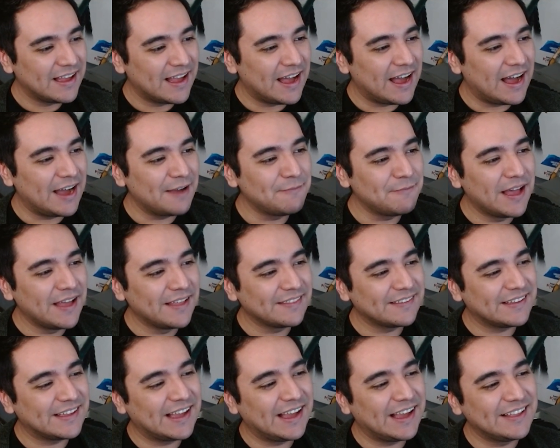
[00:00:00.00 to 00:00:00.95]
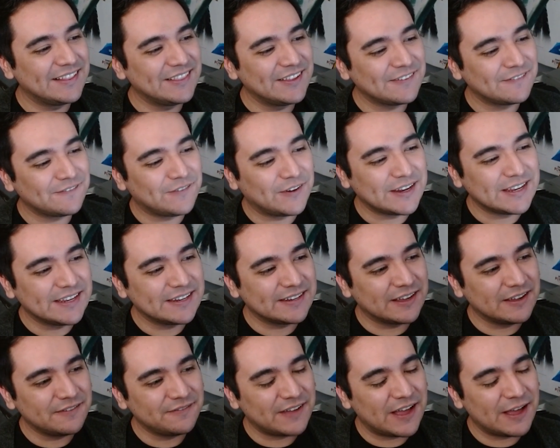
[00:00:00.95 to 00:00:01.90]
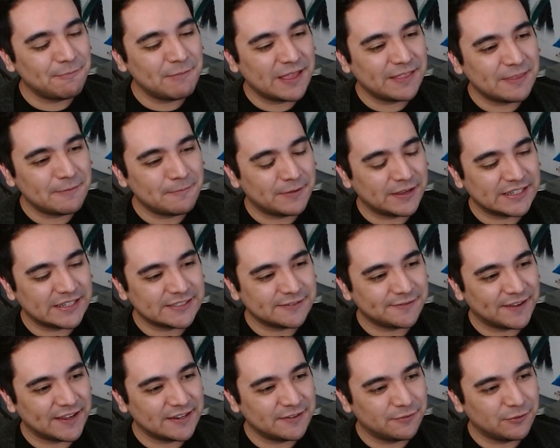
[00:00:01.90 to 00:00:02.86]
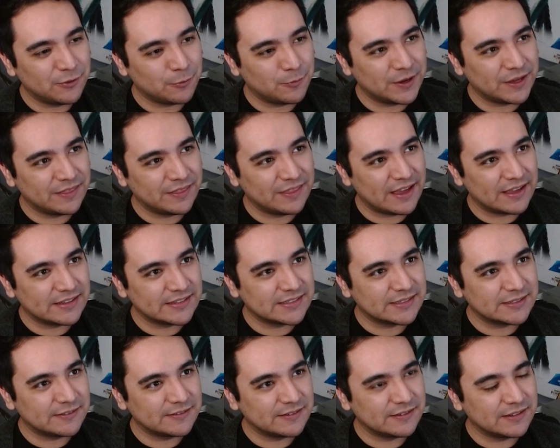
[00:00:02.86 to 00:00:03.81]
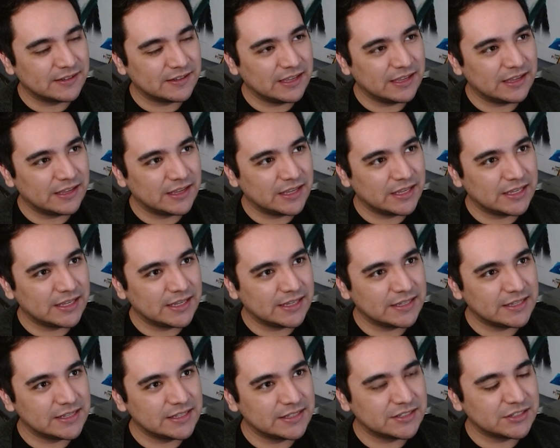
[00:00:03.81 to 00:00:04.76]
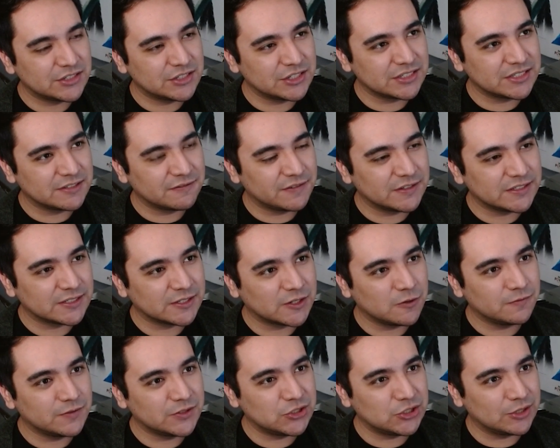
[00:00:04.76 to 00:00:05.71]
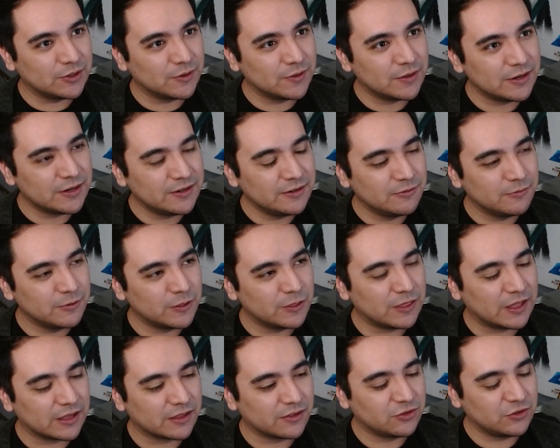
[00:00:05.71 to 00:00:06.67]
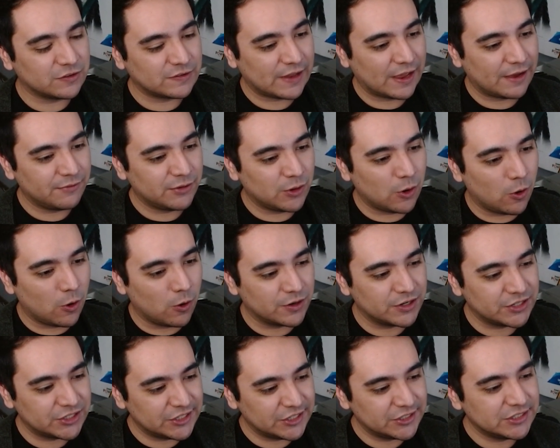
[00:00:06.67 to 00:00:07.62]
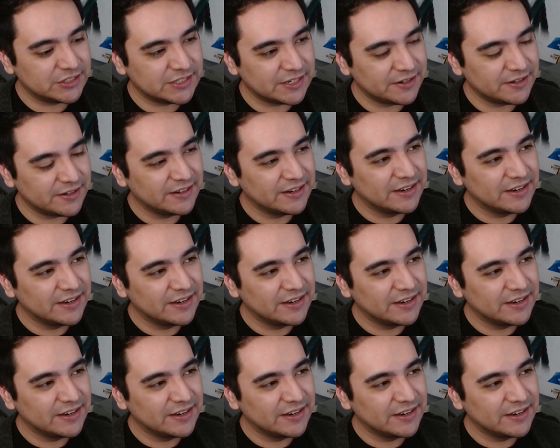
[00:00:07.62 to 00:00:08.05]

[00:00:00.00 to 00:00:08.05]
I'm not. Look, funny enough, I'm not the biggest fan of the way that it's just physical Vegito there with like just having aura changes there.